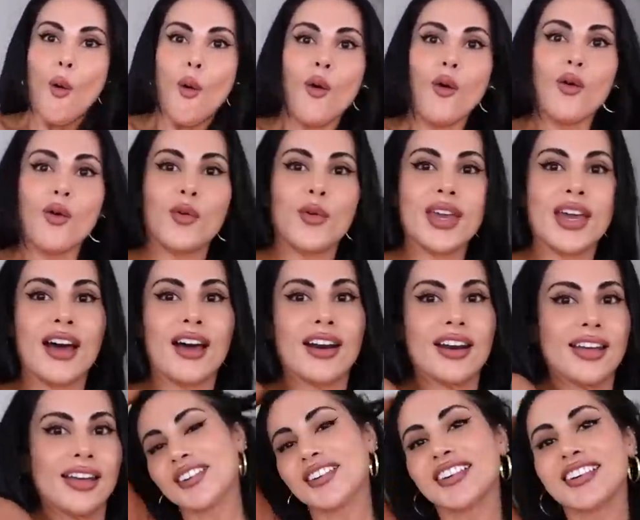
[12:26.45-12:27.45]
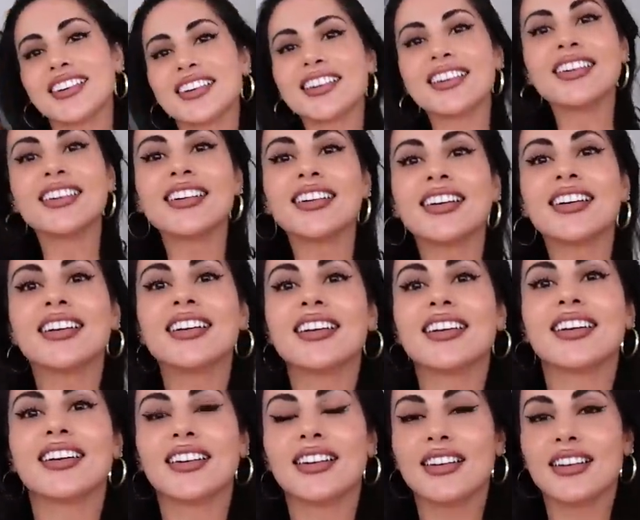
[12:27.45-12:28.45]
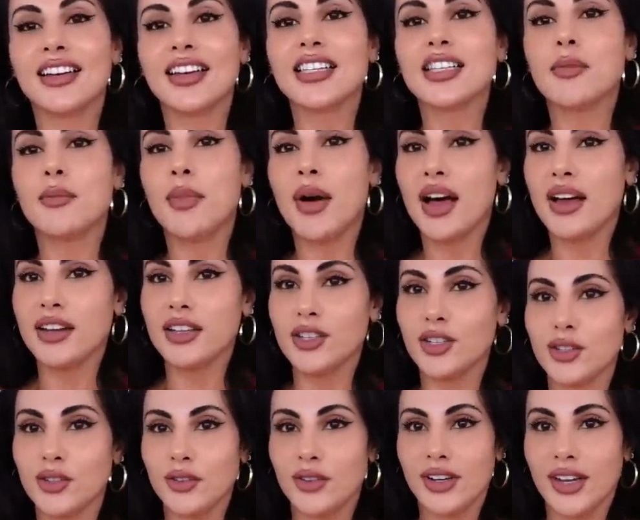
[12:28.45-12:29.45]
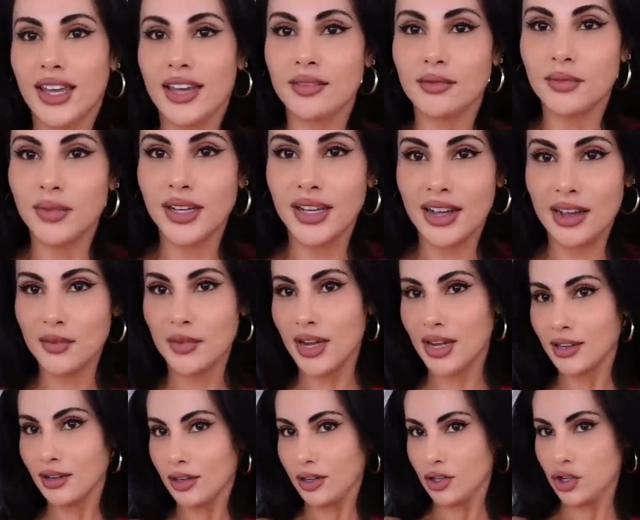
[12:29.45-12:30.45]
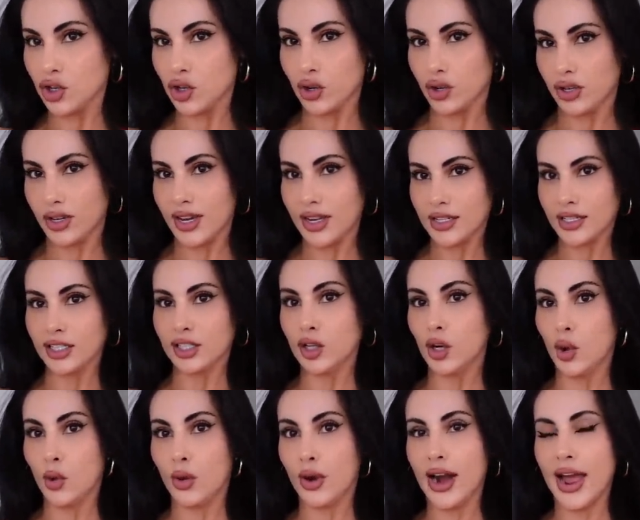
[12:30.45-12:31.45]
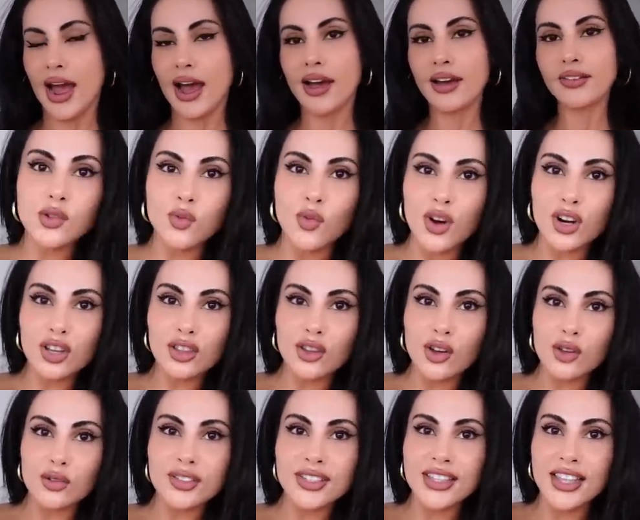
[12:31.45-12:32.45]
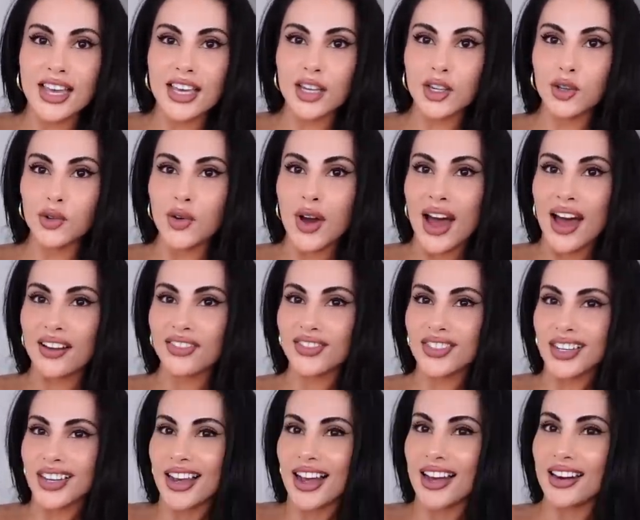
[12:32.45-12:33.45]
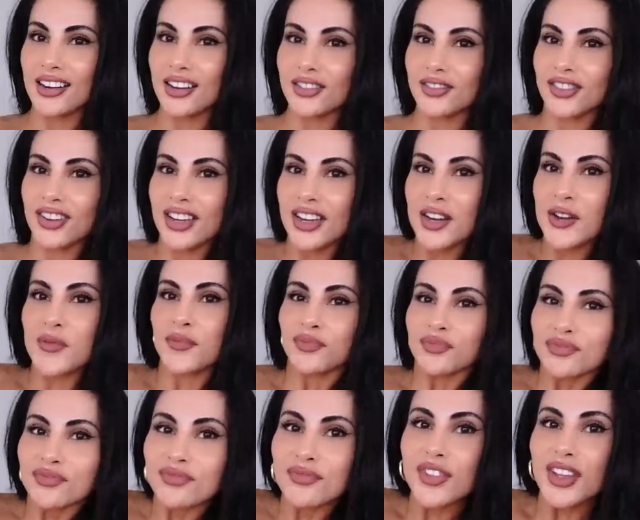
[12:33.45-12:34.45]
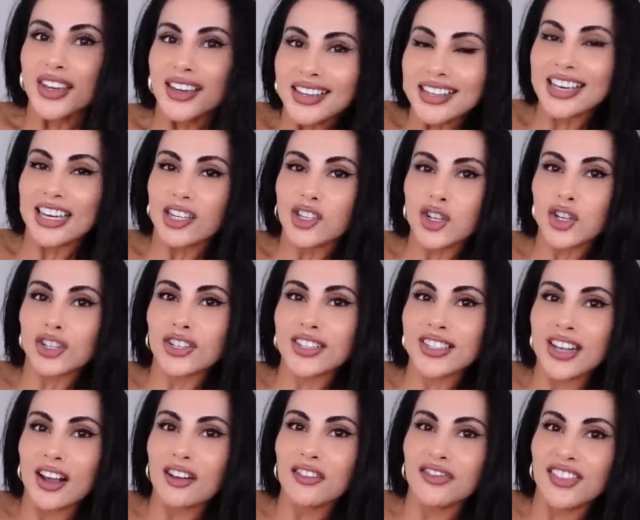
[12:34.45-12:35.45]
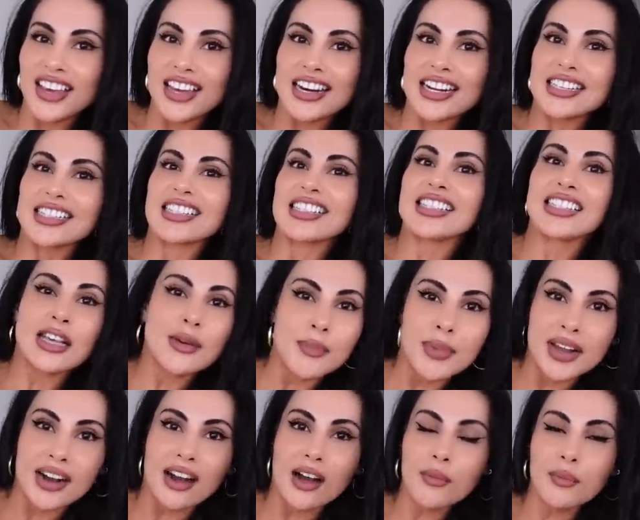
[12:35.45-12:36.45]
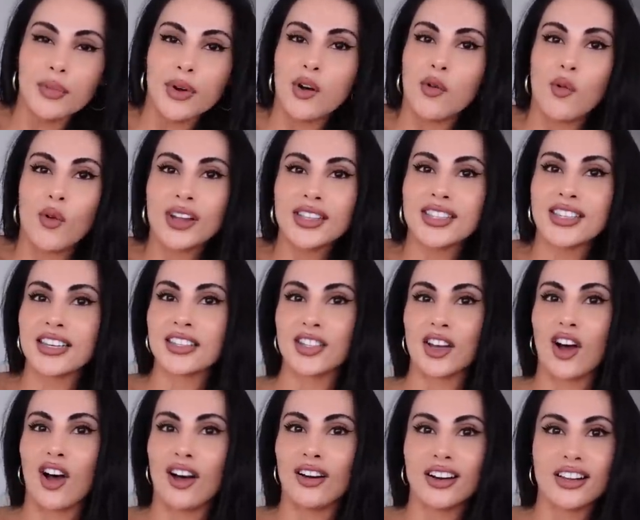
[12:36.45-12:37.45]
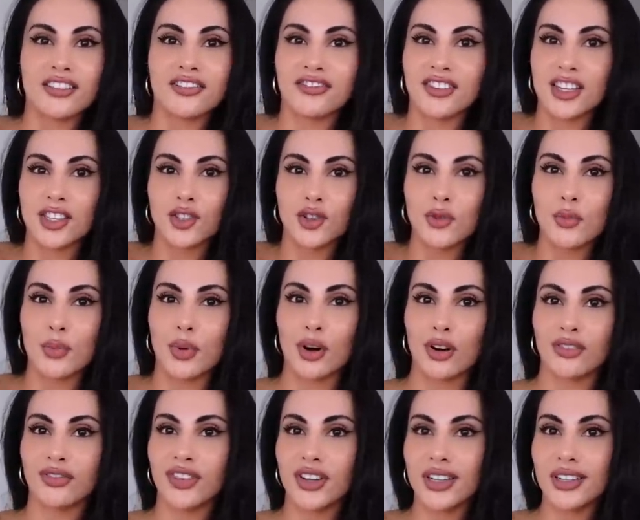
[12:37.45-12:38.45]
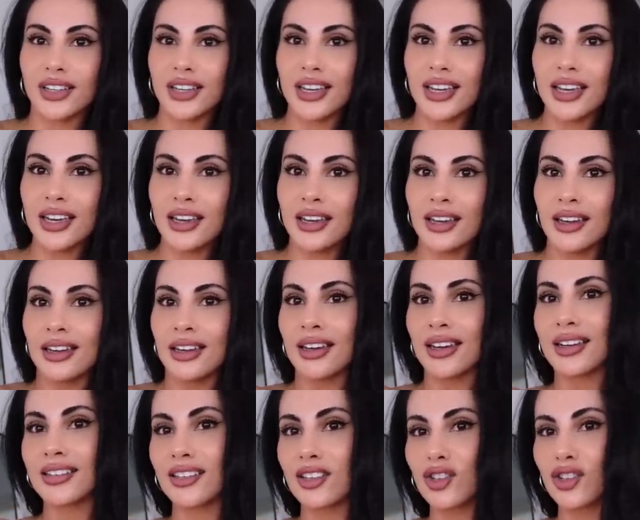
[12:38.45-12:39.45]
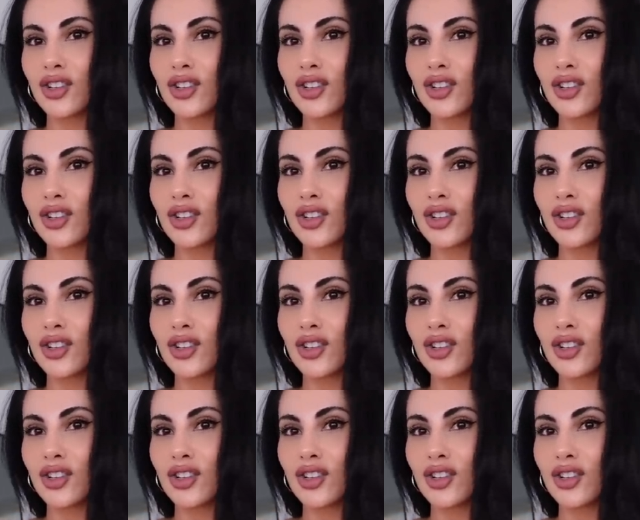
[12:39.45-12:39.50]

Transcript: oh we got it. It's a bodysuit again, but I'm not going to show you guys the lower half. It's one of those that you have to kind of get yourself in and zip it up, but once it's on, it fits you perfectly because it's